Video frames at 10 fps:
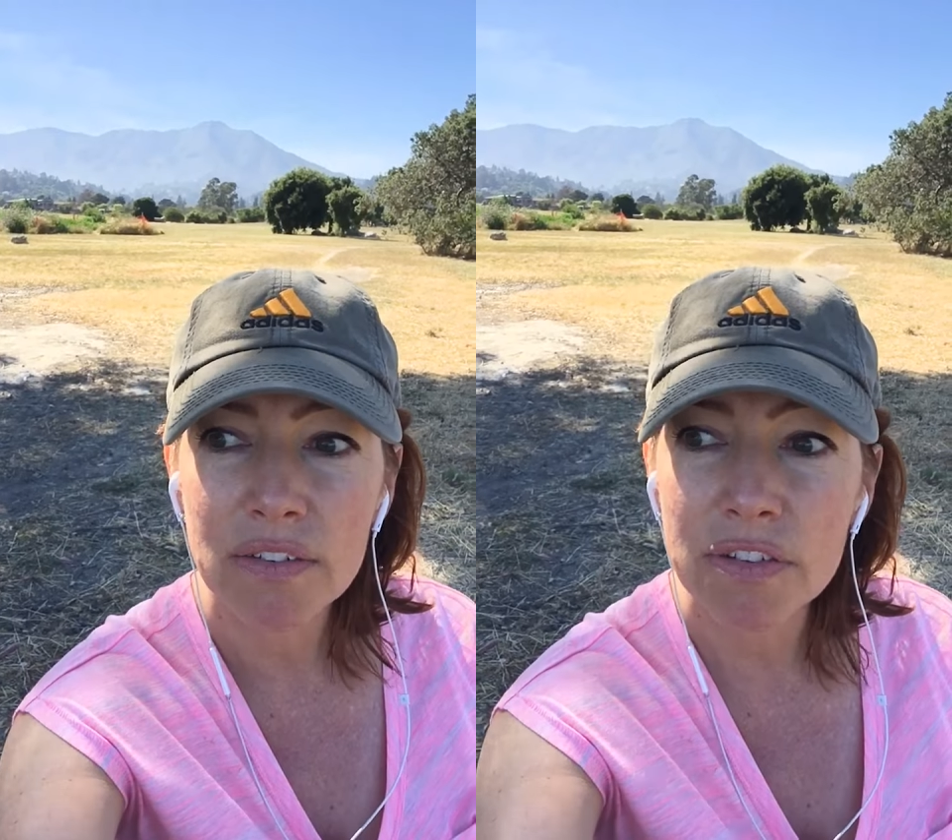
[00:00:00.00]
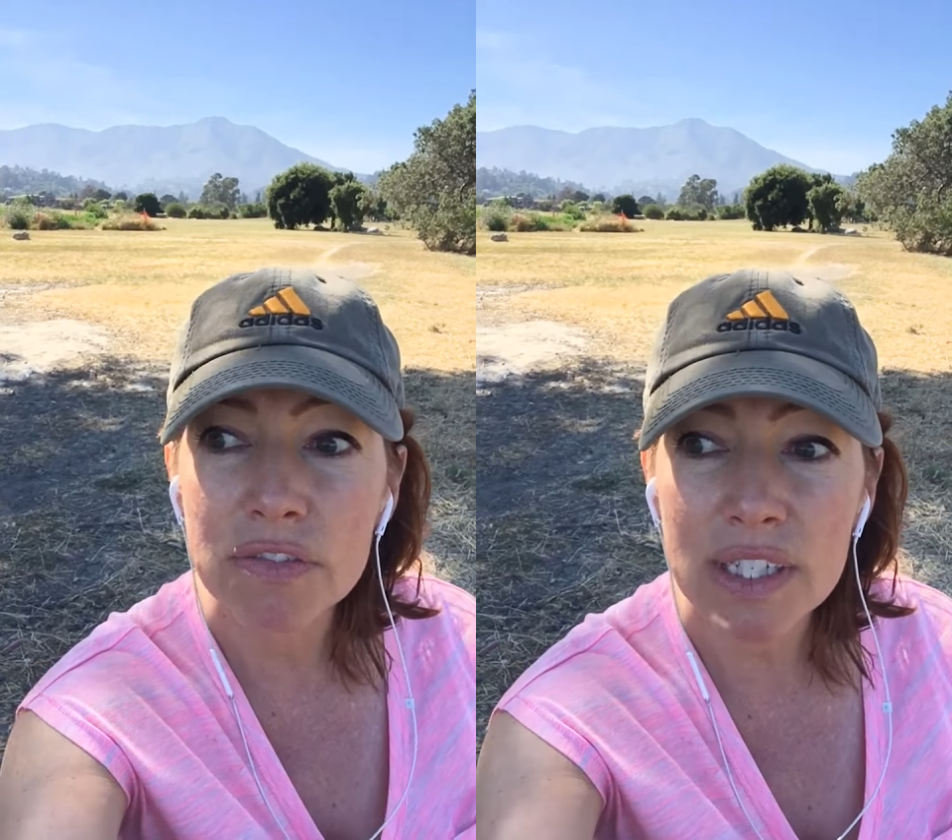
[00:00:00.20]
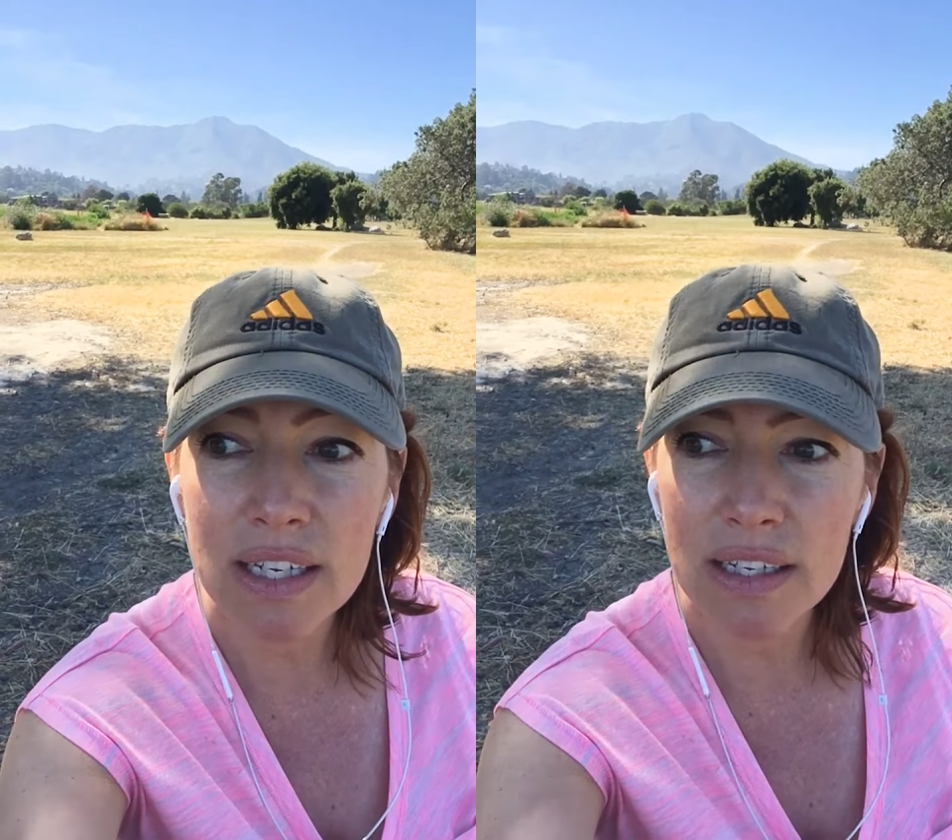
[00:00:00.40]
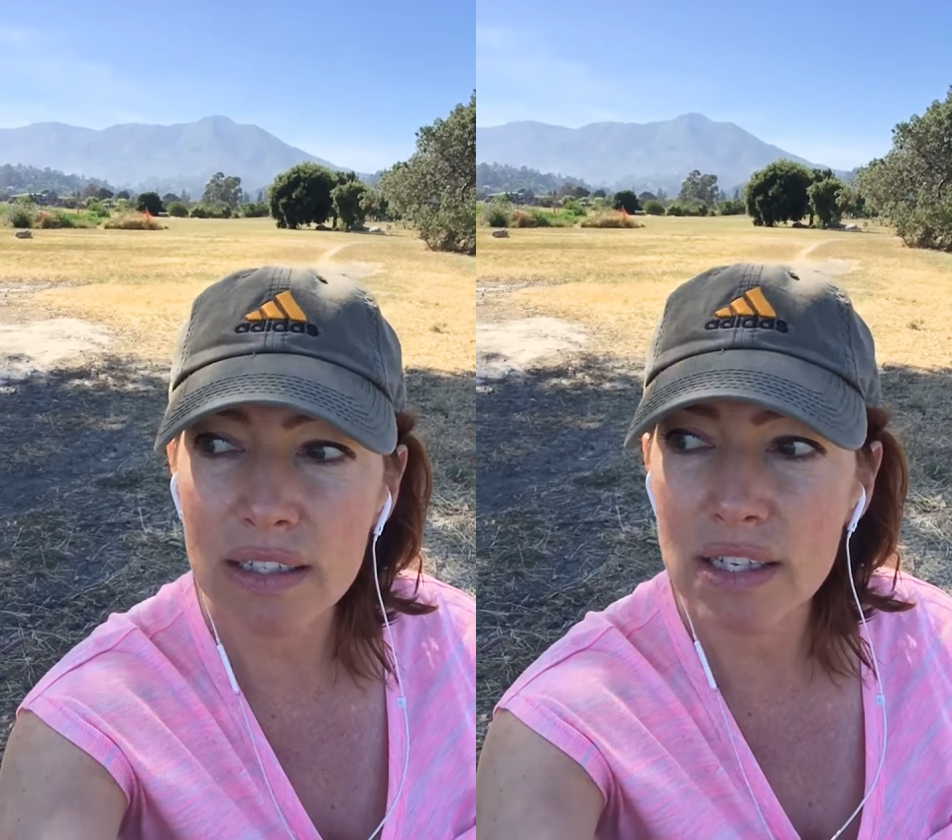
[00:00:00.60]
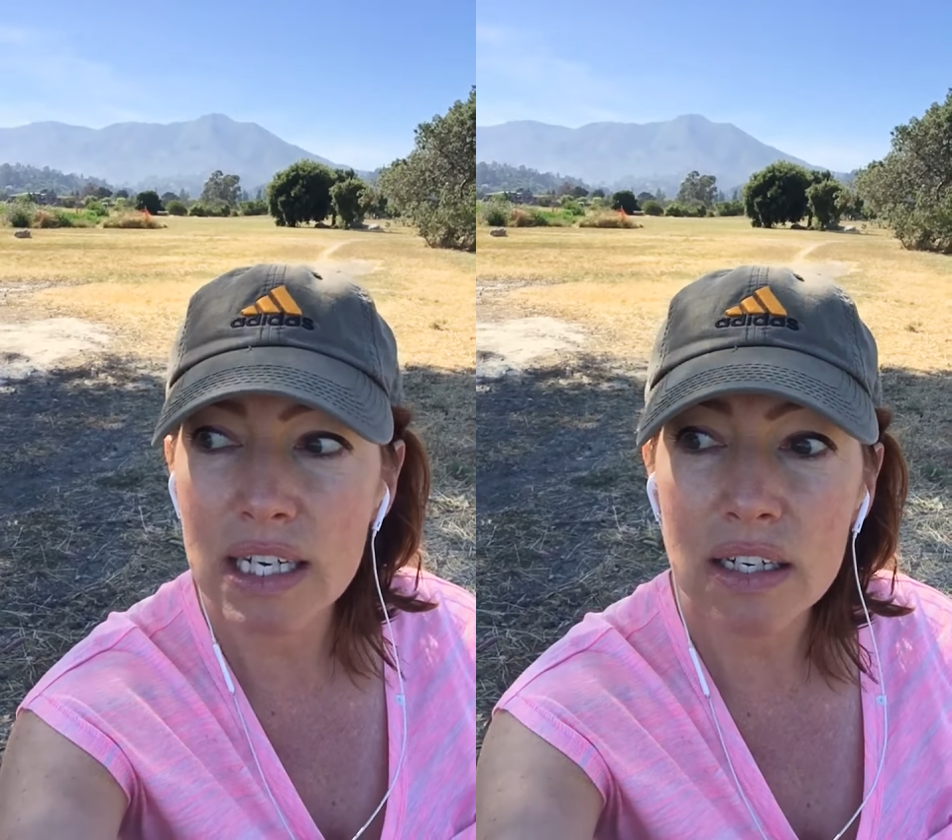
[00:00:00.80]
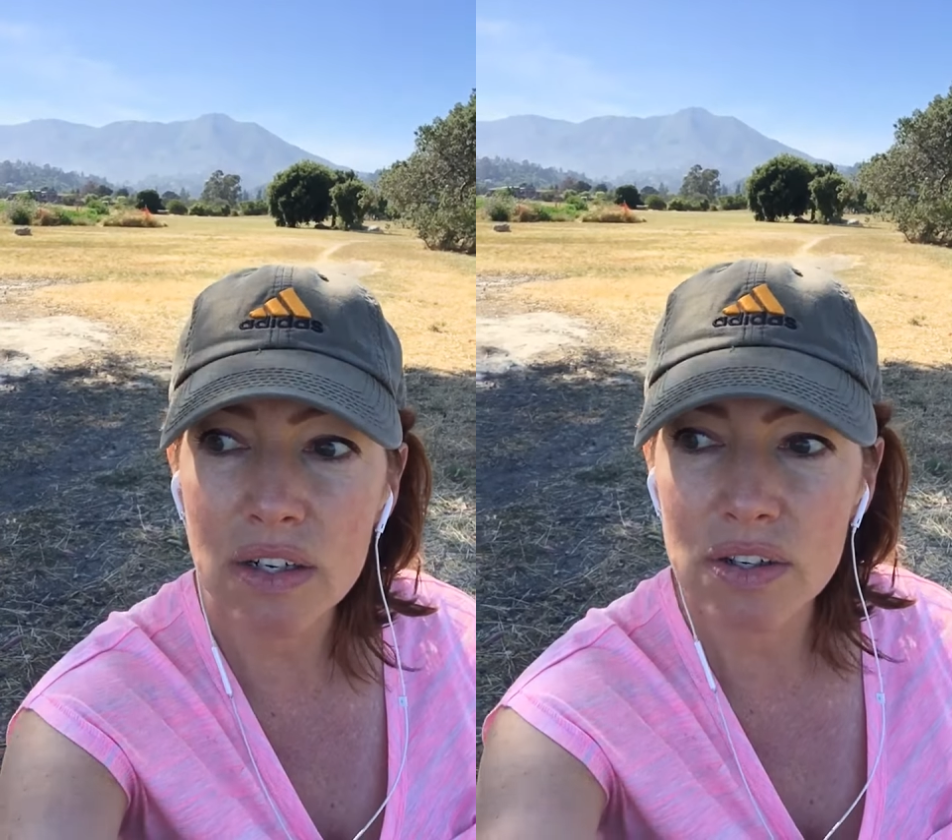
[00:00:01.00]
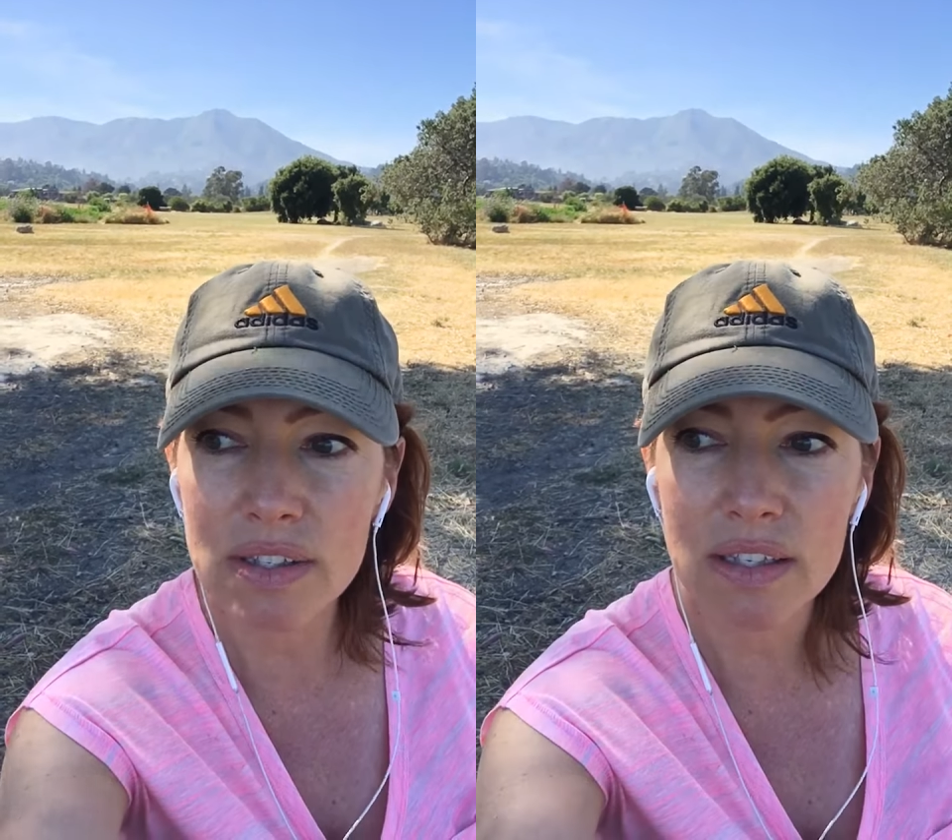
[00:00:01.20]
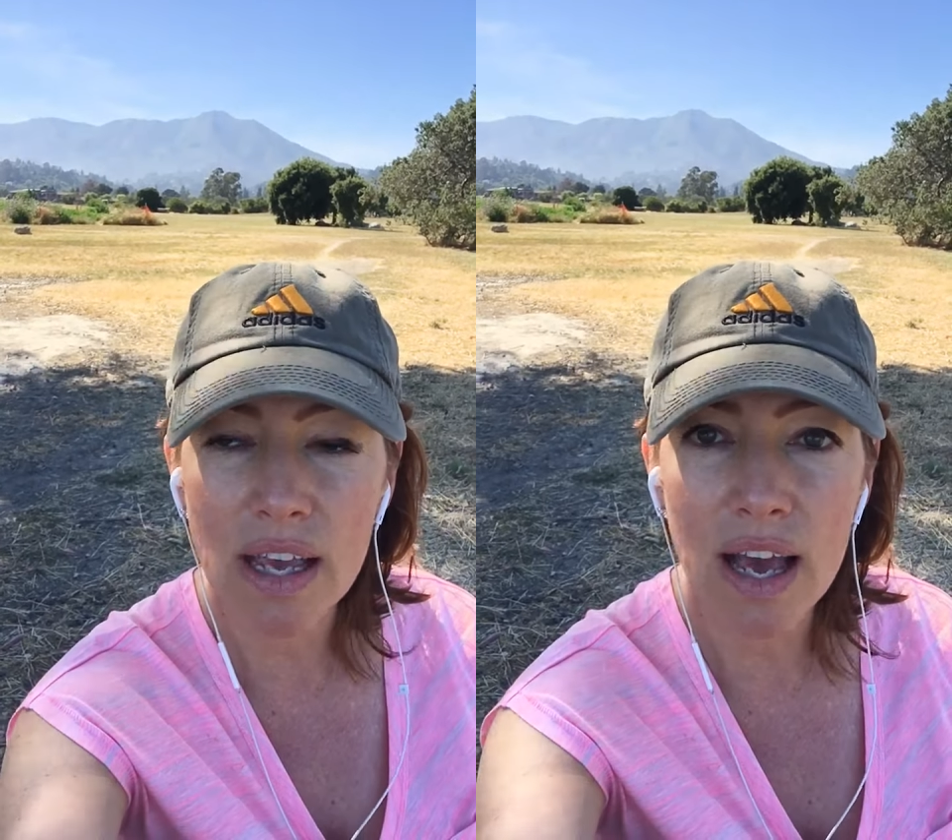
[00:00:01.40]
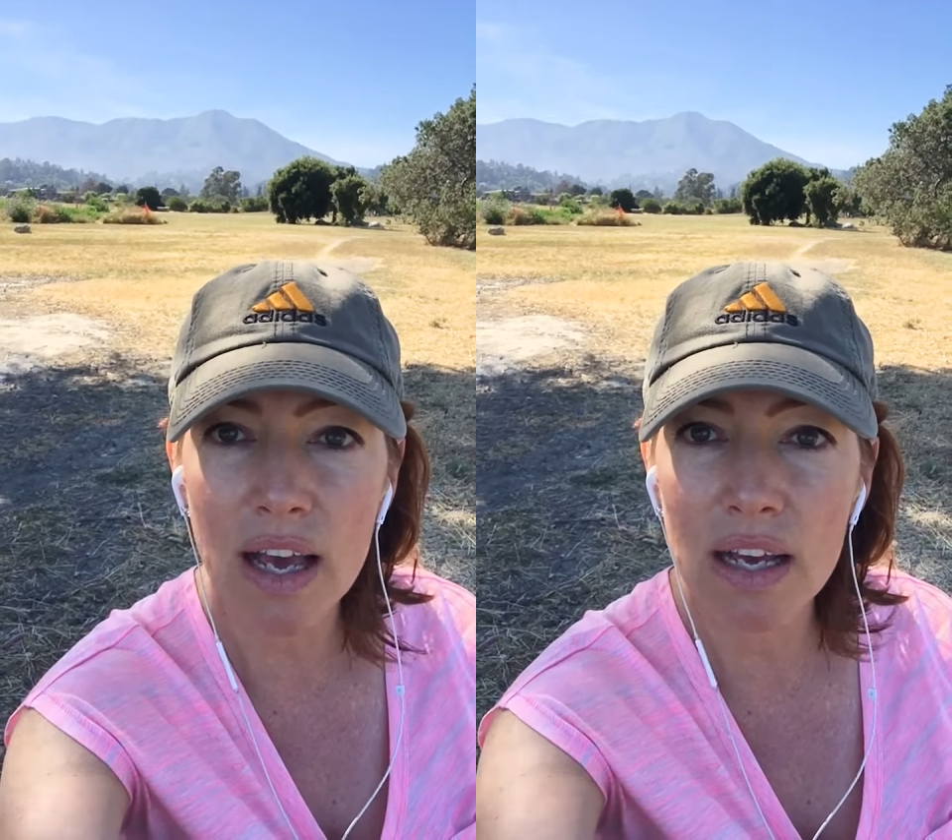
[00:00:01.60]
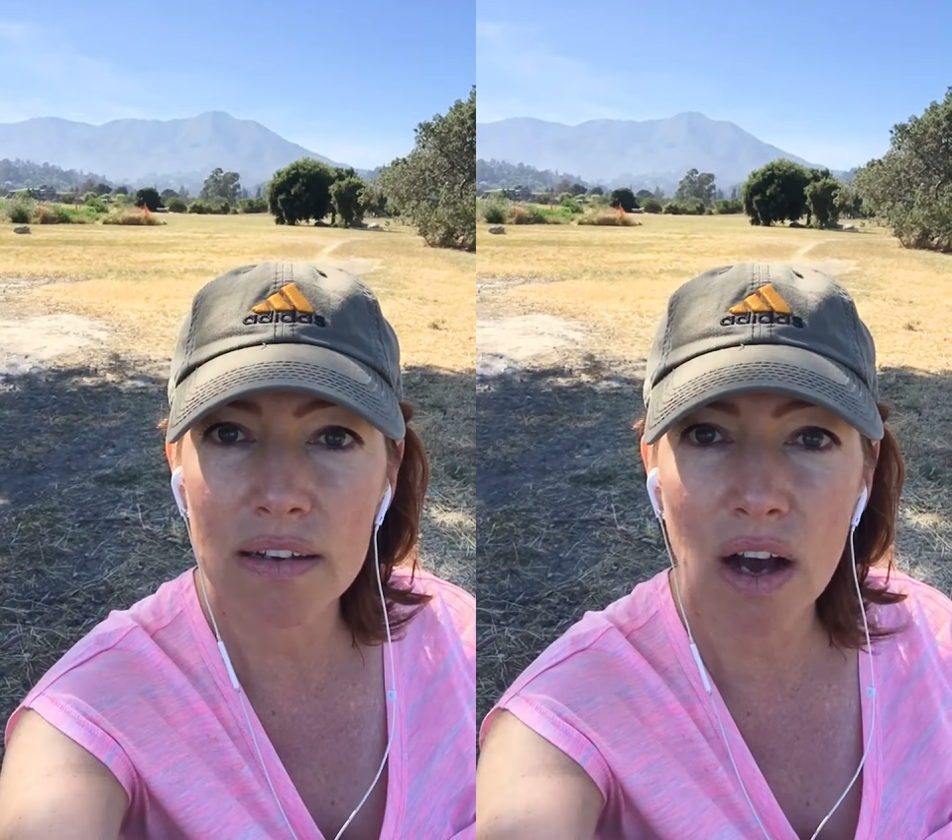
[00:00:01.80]
15 years
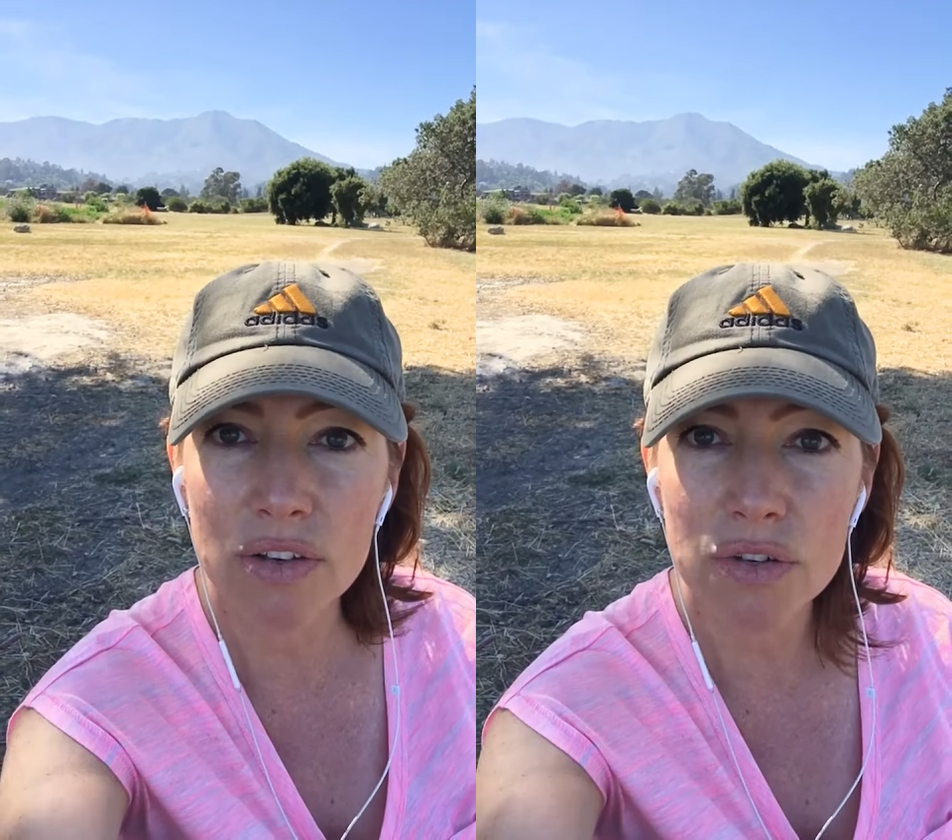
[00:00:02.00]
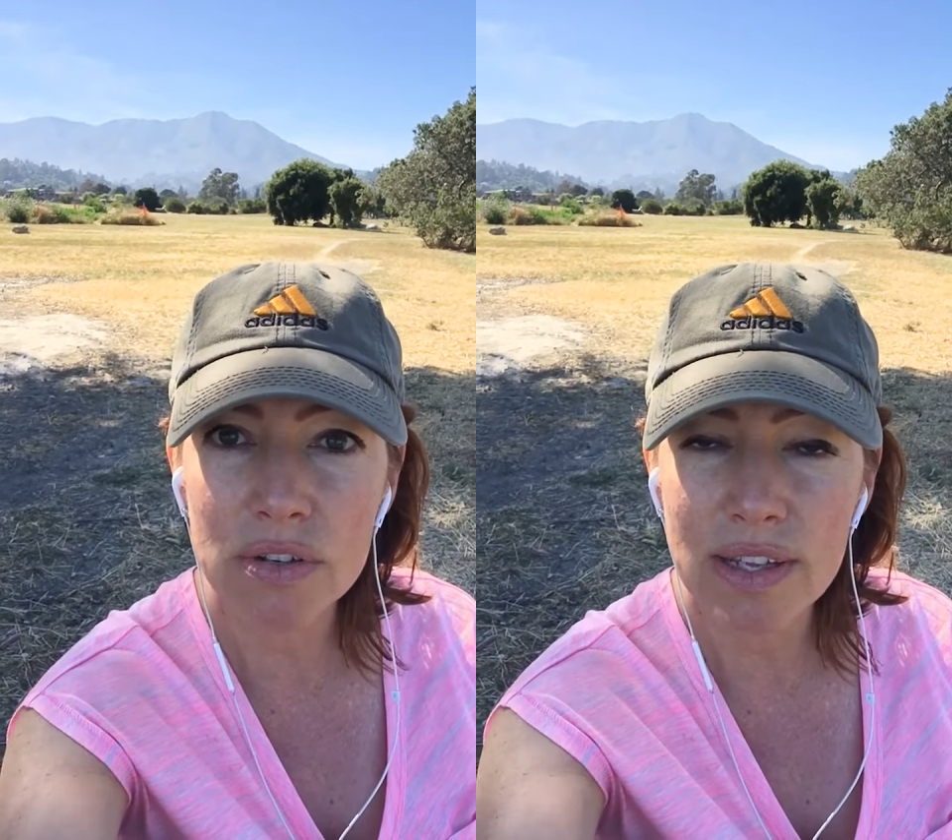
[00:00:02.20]
on